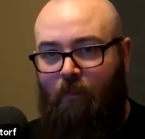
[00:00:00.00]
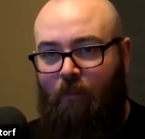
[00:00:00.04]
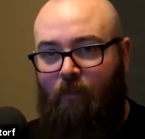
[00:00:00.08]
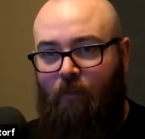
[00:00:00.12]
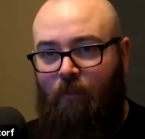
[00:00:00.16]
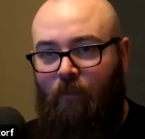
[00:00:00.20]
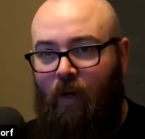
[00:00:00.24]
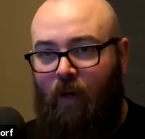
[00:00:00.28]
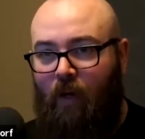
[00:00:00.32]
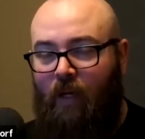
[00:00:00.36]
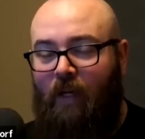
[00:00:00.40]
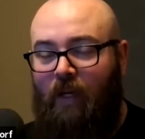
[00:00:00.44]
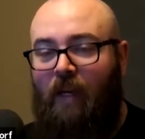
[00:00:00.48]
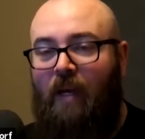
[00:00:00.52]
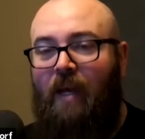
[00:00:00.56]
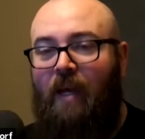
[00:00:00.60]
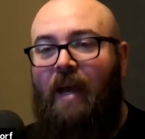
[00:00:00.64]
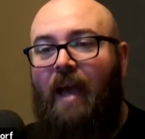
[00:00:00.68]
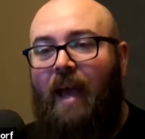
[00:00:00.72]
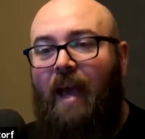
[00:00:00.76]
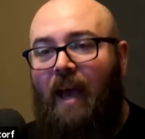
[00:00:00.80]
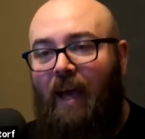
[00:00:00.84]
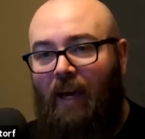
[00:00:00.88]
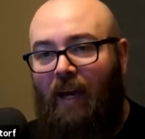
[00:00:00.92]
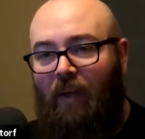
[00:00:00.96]
right?
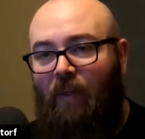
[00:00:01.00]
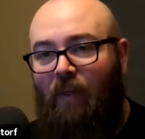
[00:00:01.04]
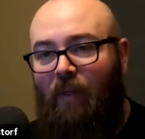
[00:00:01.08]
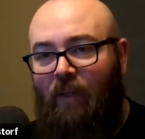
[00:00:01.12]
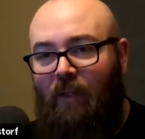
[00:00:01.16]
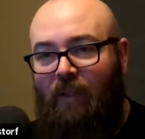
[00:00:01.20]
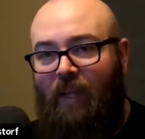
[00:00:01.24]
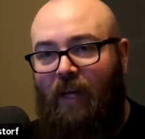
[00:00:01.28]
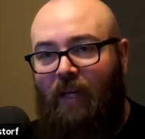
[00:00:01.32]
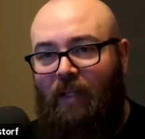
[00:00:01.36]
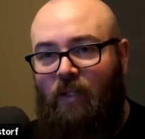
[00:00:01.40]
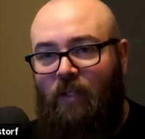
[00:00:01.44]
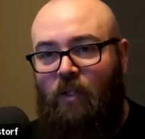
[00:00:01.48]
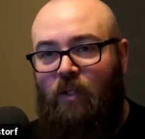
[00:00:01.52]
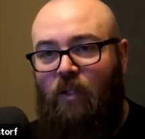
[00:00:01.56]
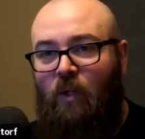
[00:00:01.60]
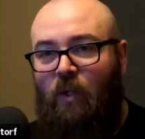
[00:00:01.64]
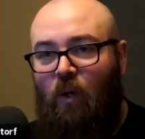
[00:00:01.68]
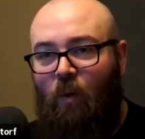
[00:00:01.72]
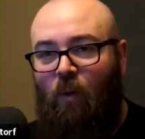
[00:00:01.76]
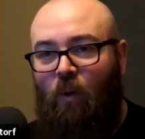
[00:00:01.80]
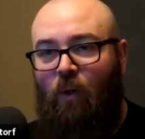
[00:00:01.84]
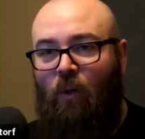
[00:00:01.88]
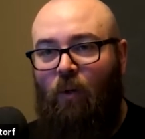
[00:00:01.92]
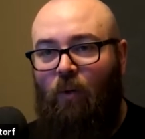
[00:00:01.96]
And I think that's
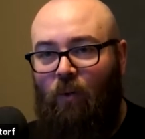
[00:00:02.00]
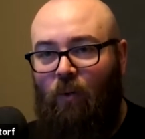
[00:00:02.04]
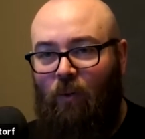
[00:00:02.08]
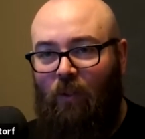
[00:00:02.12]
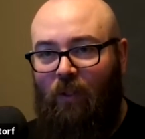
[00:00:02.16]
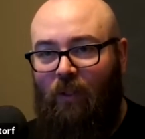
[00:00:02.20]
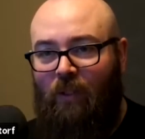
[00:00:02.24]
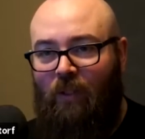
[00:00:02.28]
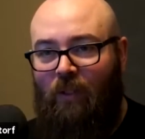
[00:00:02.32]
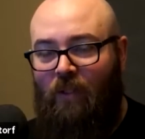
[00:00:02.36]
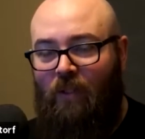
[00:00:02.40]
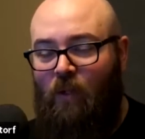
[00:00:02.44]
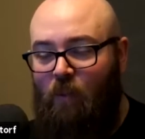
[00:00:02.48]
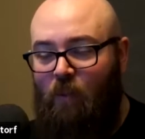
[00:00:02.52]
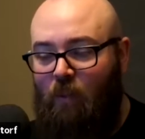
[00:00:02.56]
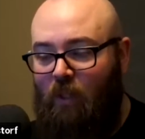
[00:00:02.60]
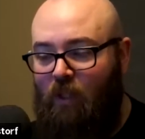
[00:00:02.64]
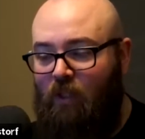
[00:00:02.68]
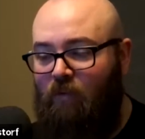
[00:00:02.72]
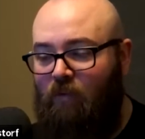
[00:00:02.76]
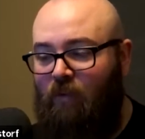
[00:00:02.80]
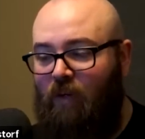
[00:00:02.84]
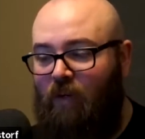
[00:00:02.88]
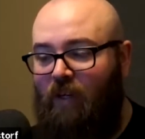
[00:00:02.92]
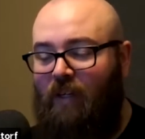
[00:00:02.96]
so cool and so
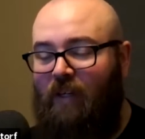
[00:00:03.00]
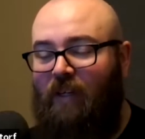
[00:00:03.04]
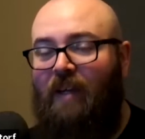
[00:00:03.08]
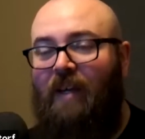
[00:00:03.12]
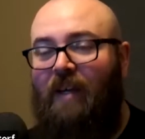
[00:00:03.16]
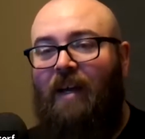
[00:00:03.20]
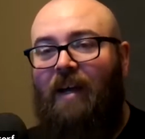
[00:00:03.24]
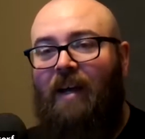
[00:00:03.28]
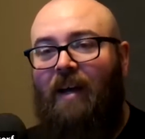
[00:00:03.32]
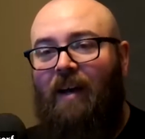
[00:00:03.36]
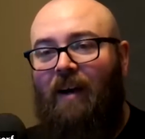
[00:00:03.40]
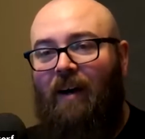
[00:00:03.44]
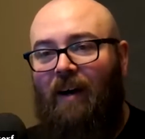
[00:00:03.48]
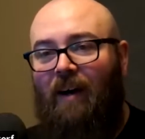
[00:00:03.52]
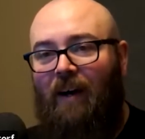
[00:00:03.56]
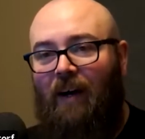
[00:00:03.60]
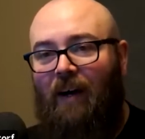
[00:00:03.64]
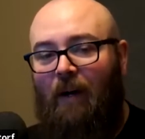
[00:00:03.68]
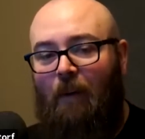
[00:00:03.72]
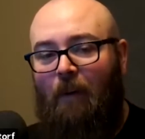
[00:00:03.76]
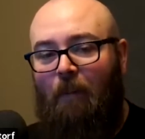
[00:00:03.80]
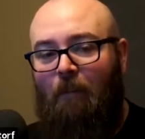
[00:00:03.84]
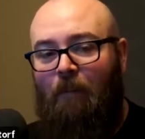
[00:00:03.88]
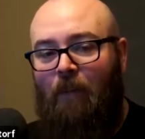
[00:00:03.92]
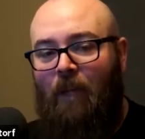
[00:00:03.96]
much fun.
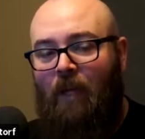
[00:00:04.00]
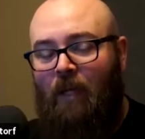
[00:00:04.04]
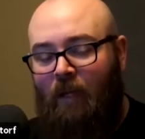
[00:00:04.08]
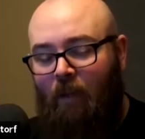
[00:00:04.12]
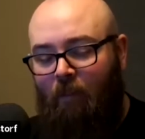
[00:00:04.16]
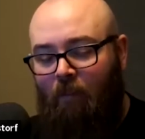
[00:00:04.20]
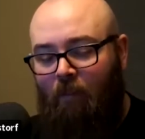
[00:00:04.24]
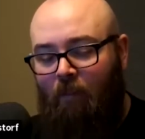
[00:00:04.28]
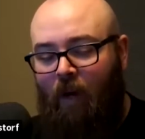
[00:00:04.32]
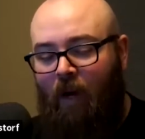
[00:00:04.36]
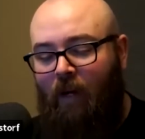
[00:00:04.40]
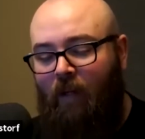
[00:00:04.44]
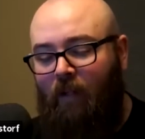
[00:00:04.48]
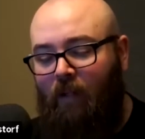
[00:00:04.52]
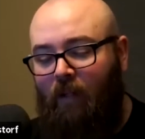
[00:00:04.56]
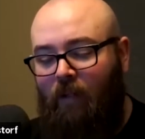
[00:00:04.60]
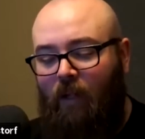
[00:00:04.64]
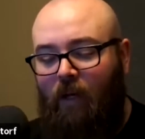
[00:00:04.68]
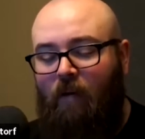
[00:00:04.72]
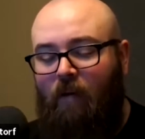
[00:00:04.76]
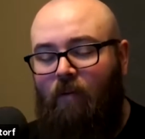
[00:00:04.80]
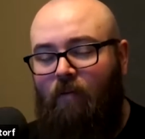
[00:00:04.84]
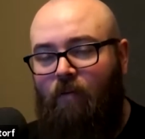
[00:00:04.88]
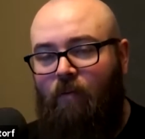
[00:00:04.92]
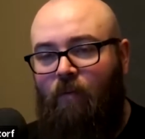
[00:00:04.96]
And I
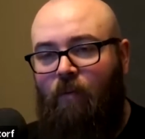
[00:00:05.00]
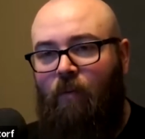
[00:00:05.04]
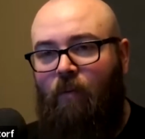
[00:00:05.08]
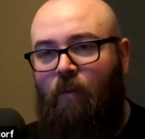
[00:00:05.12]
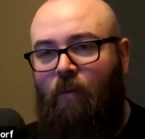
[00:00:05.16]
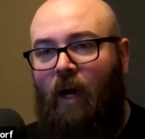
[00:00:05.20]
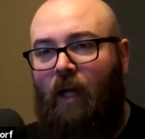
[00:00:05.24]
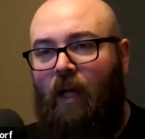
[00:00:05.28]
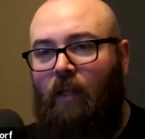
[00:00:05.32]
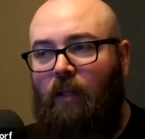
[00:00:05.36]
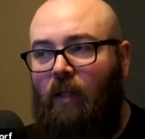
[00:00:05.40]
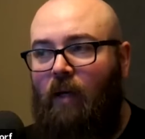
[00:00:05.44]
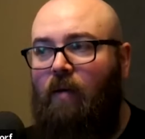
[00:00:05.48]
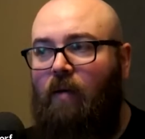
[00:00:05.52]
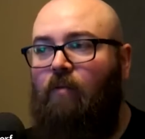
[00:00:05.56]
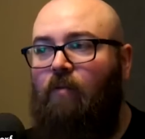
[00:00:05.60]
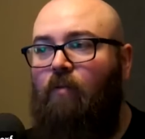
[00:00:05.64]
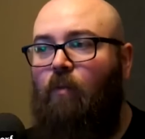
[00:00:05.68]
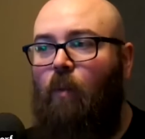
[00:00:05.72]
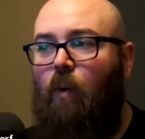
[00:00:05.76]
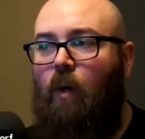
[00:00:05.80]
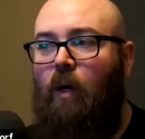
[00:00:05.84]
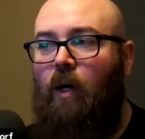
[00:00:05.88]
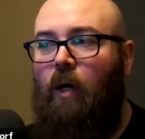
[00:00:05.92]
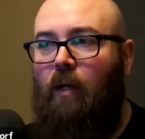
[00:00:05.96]
love
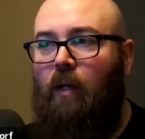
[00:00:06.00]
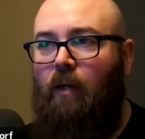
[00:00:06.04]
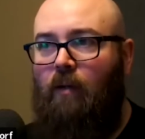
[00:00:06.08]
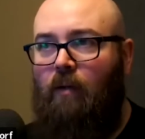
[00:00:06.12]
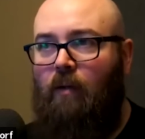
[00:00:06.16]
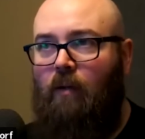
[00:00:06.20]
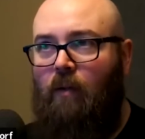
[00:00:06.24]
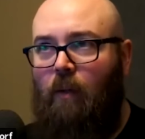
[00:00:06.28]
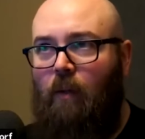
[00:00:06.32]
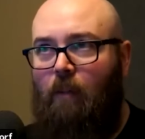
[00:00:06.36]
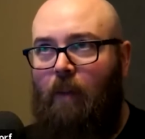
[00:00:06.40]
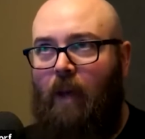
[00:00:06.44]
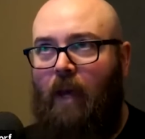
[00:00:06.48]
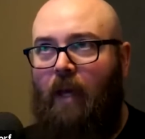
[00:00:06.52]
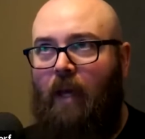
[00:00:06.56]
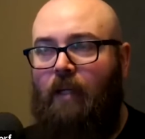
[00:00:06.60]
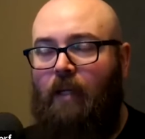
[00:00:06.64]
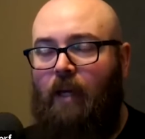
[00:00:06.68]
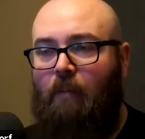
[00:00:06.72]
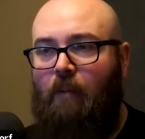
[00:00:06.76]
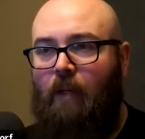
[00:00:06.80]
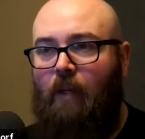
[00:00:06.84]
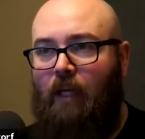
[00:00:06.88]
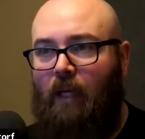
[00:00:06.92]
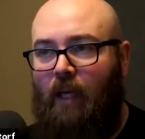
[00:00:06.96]
what the
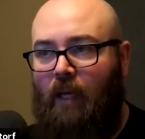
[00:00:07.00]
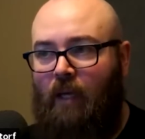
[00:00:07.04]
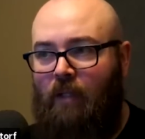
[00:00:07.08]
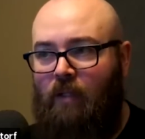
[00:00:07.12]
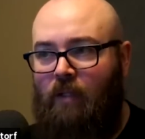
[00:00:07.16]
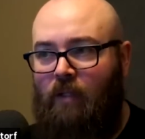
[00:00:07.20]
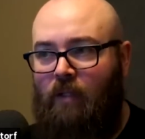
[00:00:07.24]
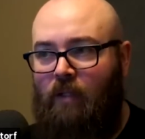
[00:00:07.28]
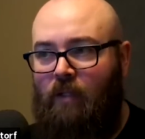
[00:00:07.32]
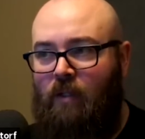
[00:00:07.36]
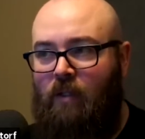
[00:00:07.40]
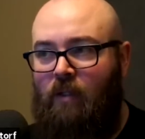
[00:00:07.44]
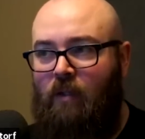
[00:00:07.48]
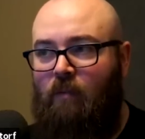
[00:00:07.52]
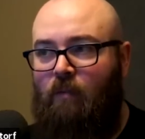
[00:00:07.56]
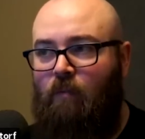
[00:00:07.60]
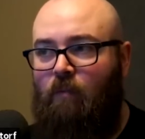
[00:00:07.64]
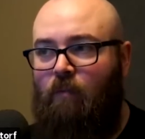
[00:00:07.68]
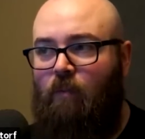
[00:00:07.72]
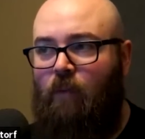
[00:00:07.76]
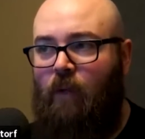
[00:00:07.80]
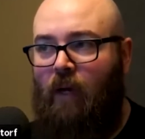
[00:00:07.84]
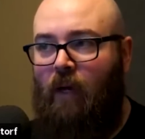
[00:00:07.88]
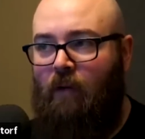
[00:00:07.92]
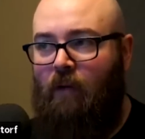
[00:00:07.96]
pandemic has
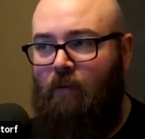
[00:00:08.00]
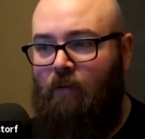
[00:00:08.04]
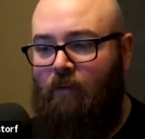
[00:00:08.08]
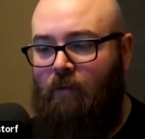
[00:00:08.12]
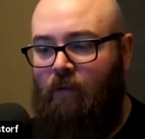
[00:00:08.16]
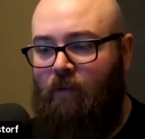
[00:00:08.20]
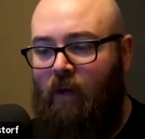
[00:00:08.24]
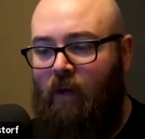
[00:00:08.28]
kind of